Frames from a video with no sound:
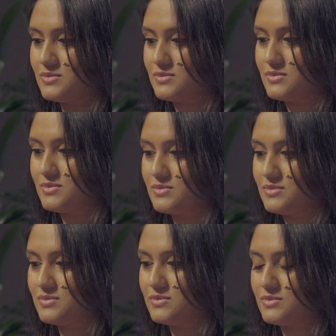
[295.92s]

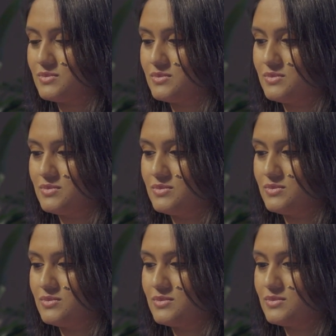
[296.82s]

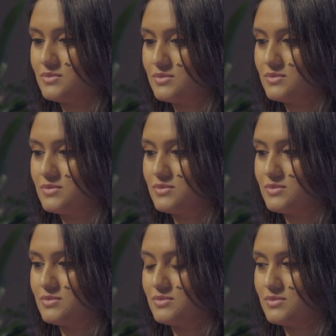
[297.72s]

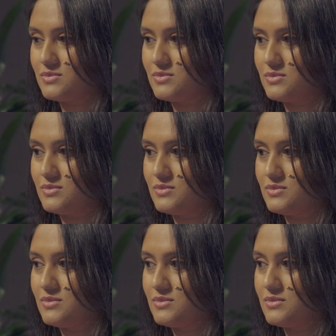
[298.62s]

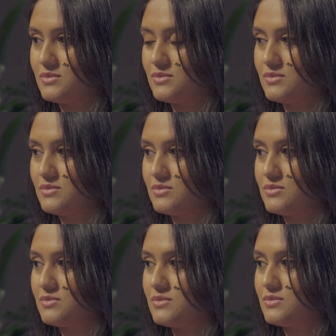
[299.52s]

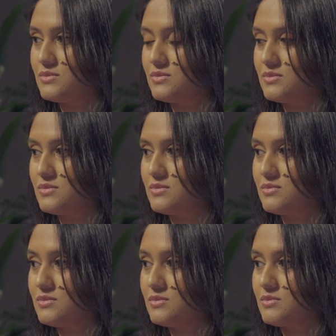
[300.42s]
[no speech]